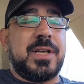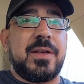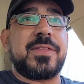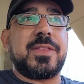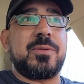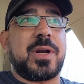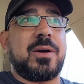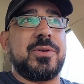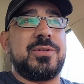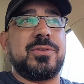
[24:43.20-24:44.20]
other thing what I
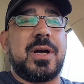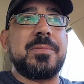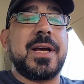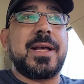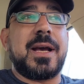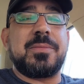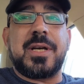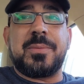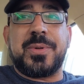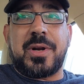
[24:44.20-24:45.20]
would do, I'm
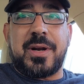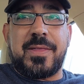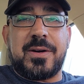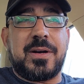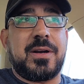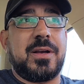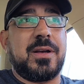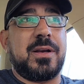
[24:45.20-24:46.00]
gonna put another